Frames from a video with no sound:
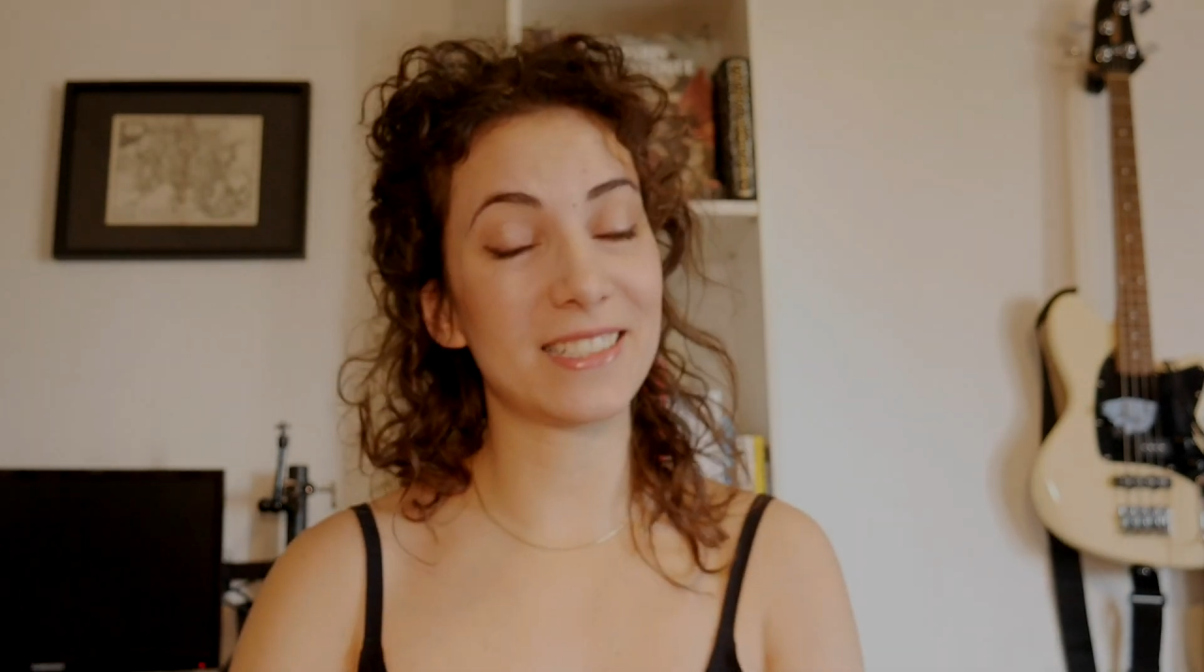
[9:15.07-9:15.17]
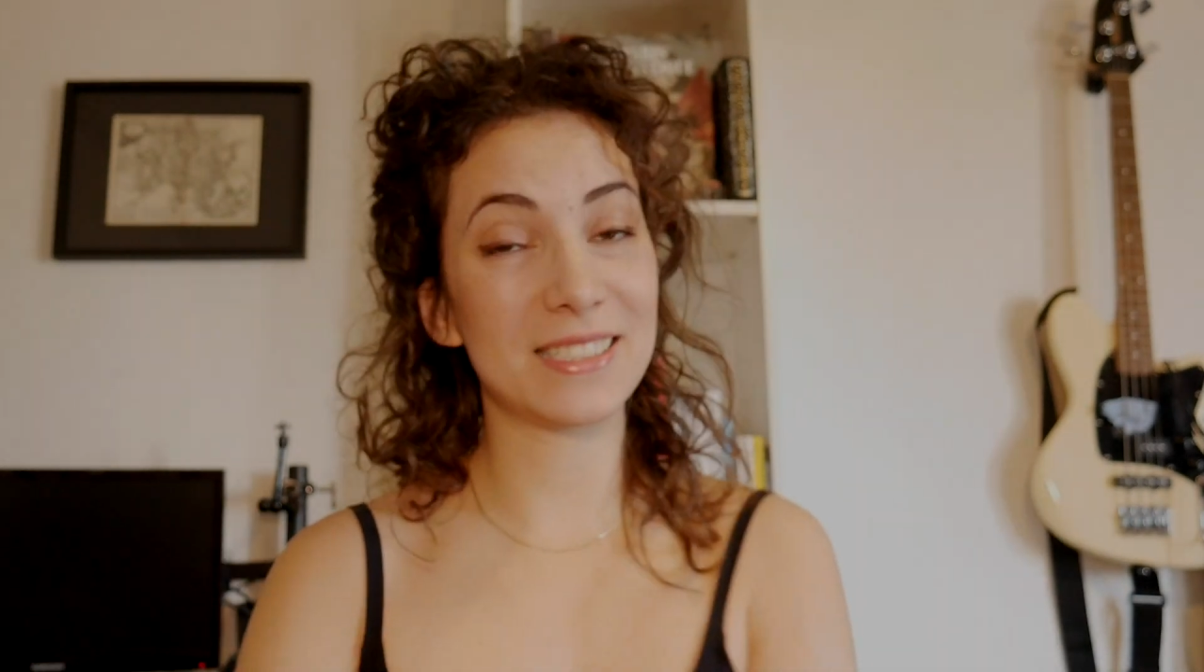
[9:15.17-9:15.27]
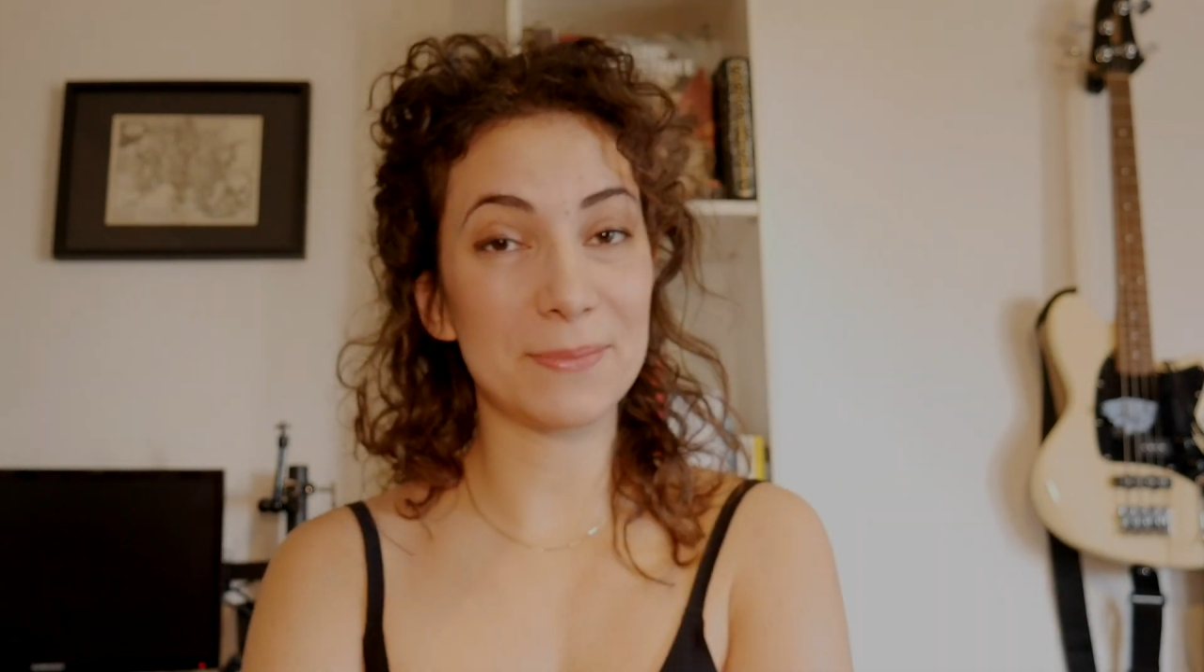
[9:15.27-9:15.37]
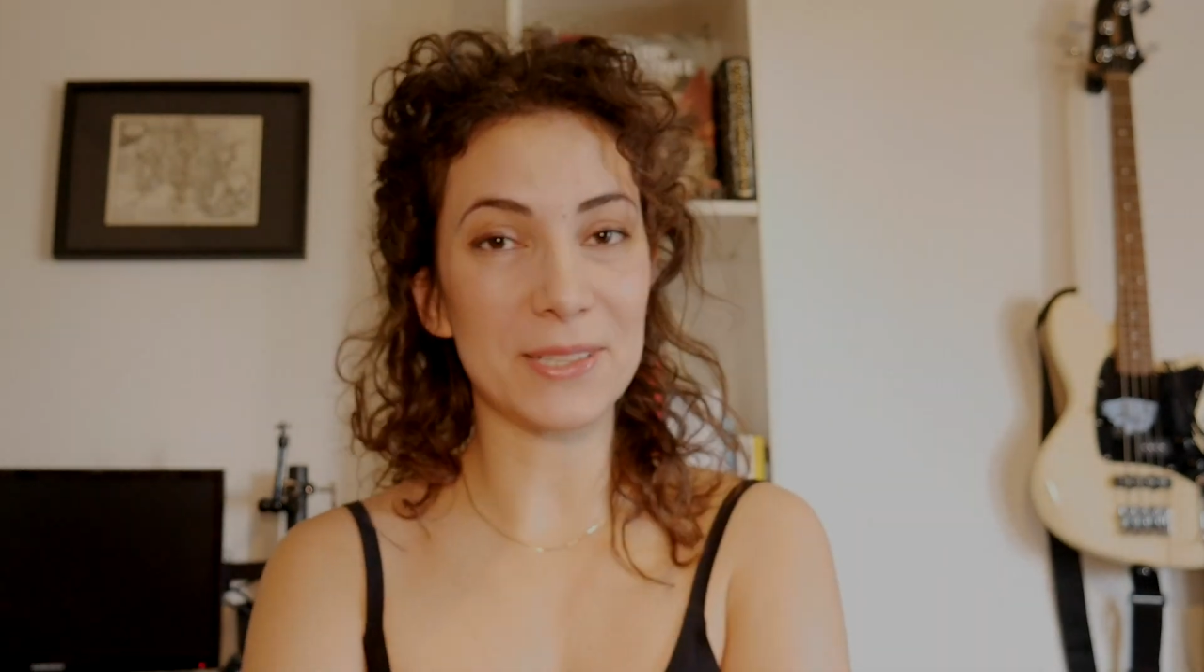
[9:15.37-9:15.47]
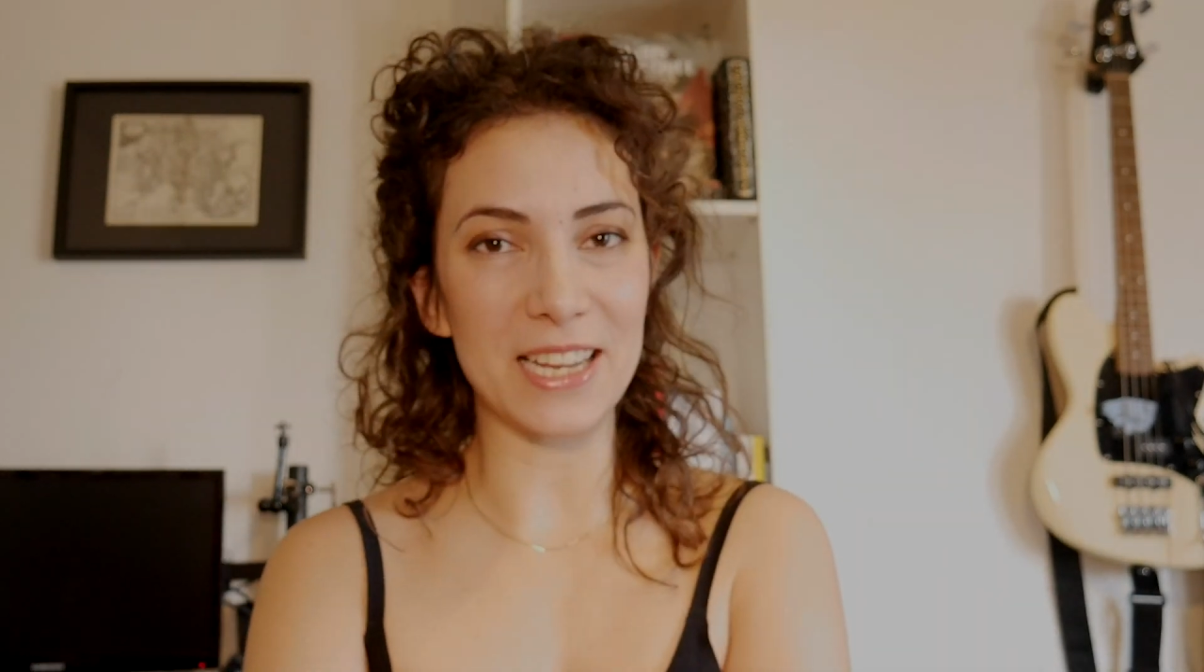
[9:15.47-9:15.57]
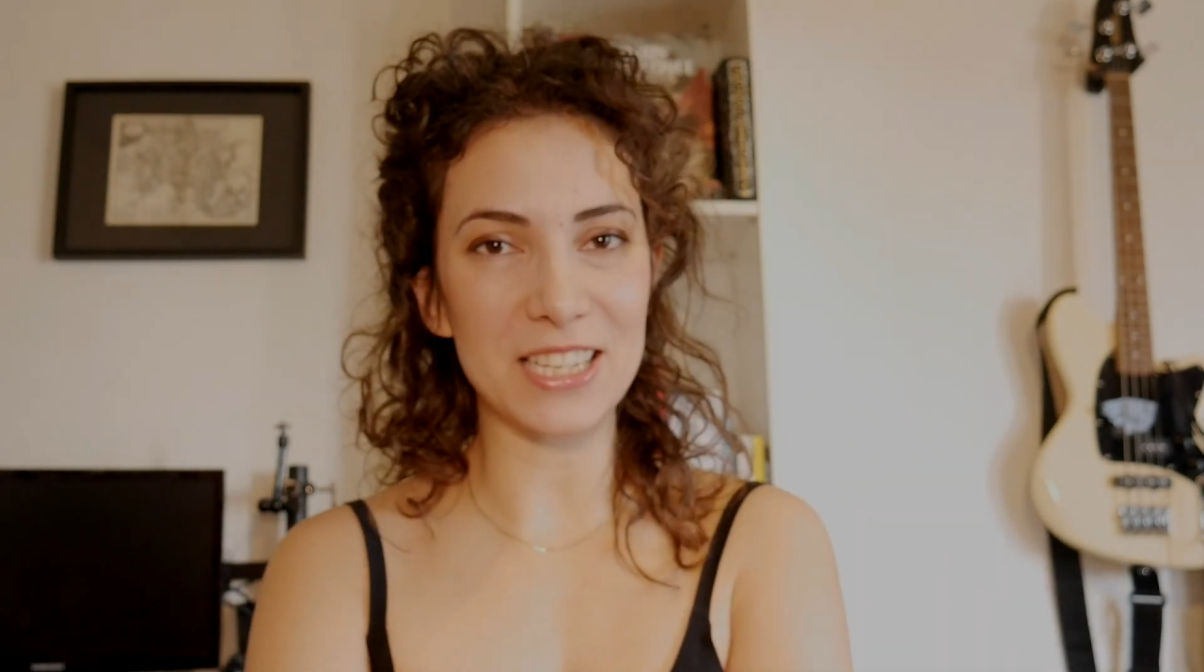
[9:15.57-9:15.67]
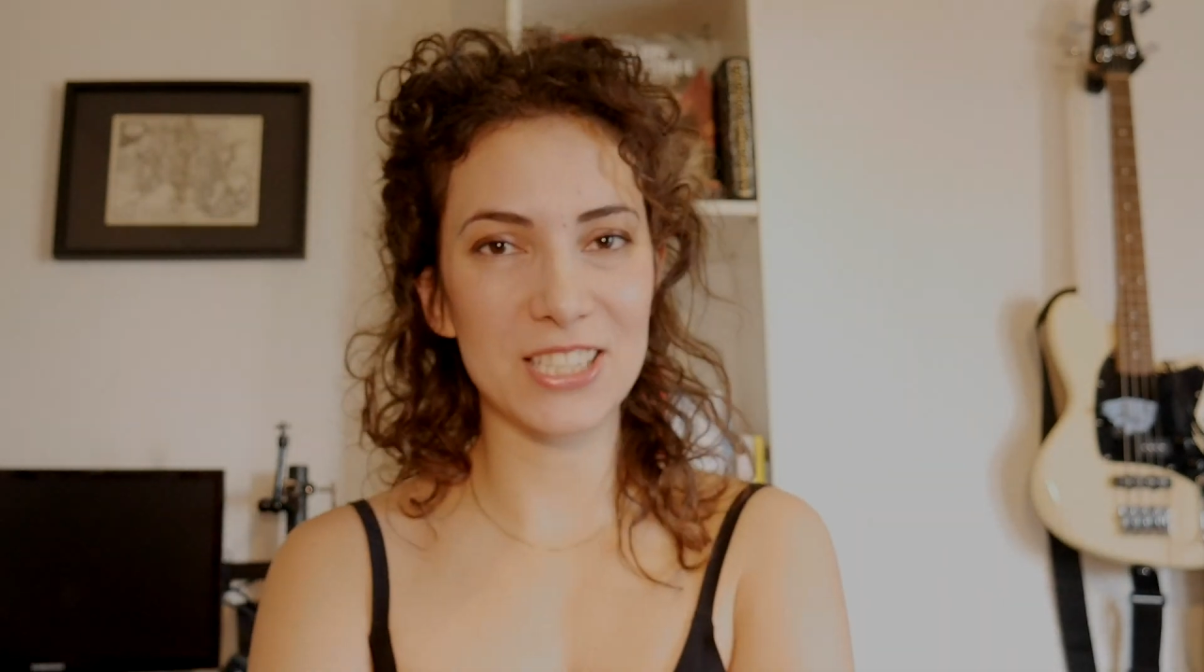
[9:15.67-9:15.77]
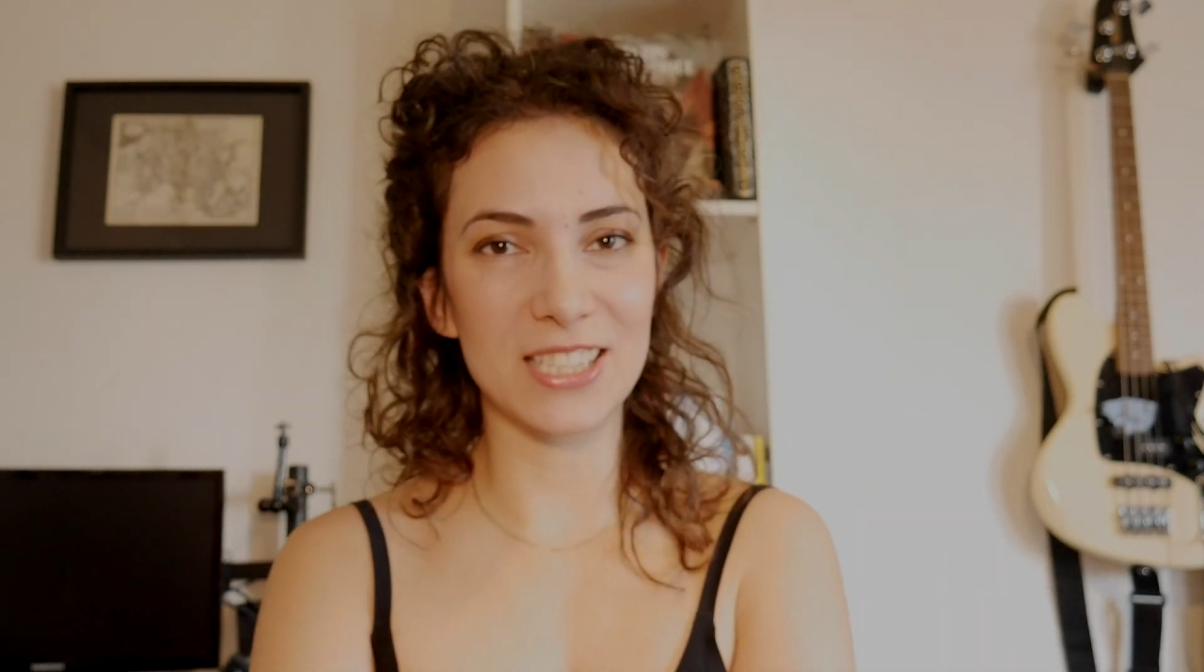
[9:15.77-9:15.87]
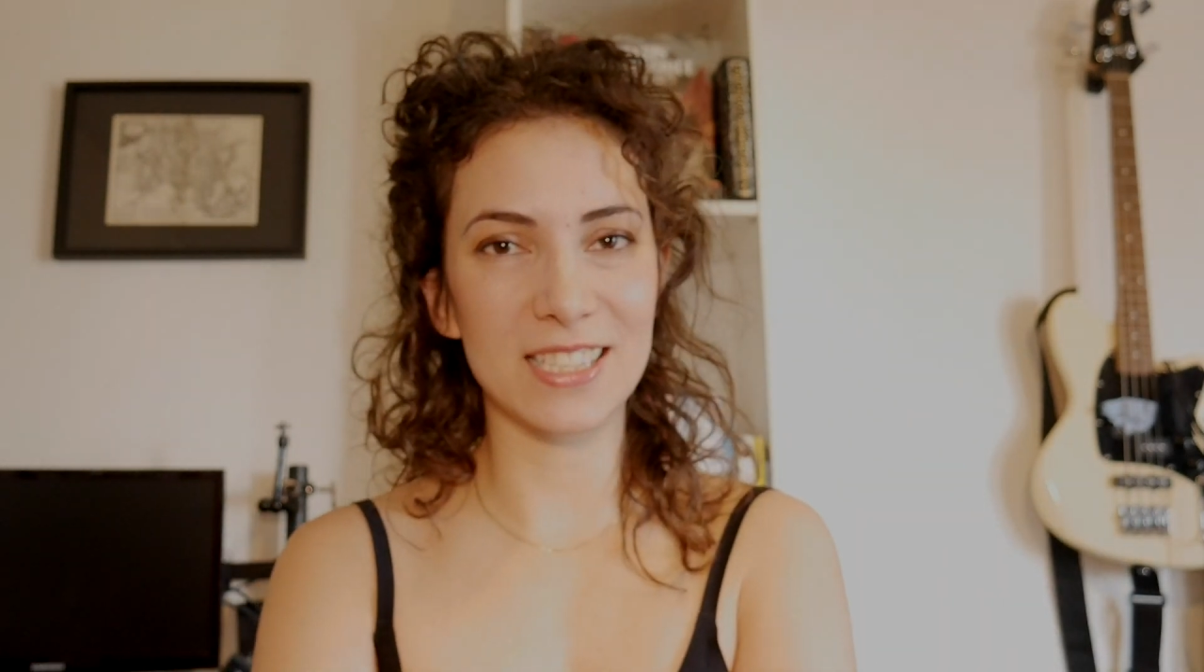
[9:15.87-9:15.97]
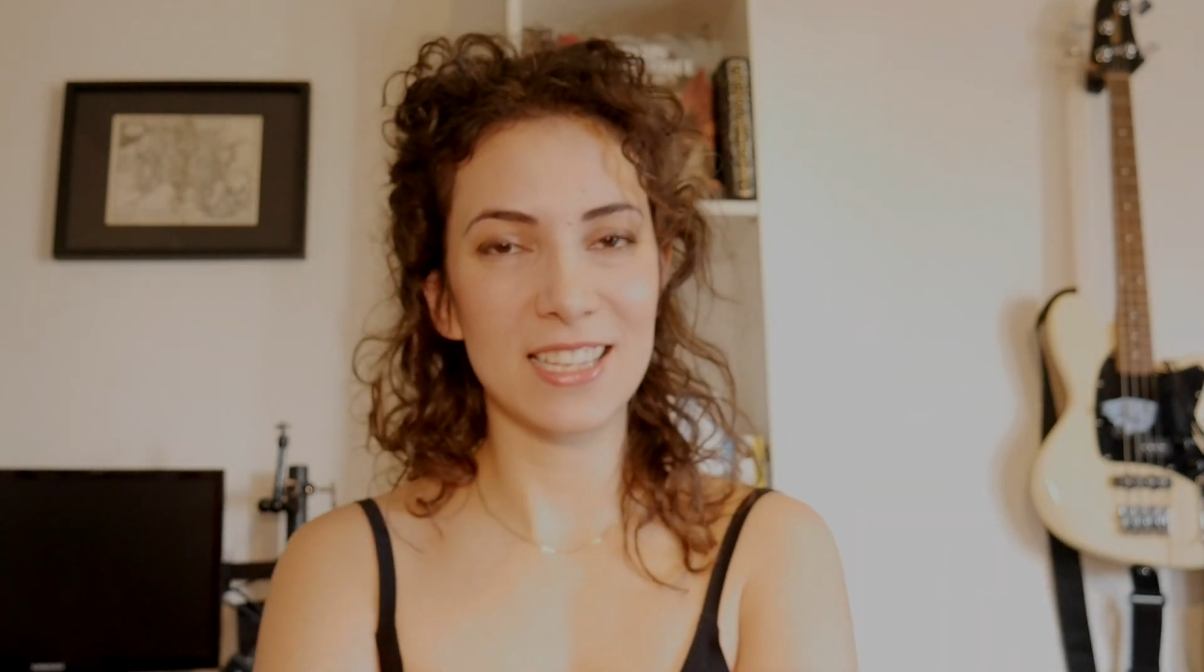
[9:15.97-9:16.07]

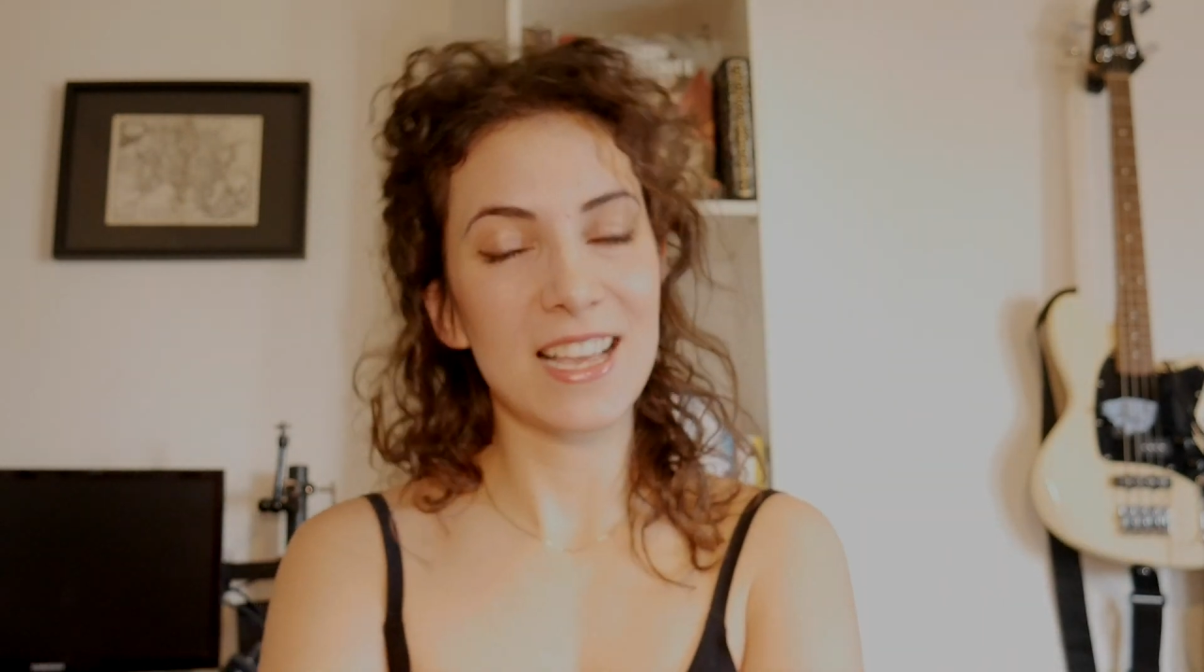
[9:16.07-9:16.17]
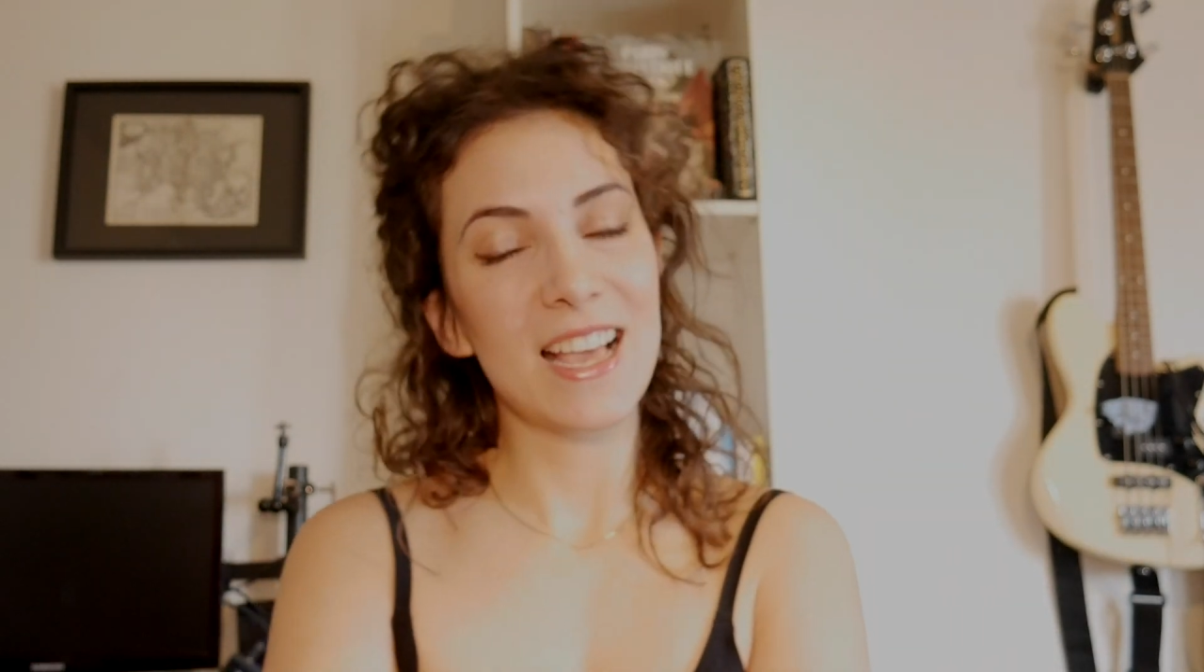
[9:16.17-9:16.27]
inspiration.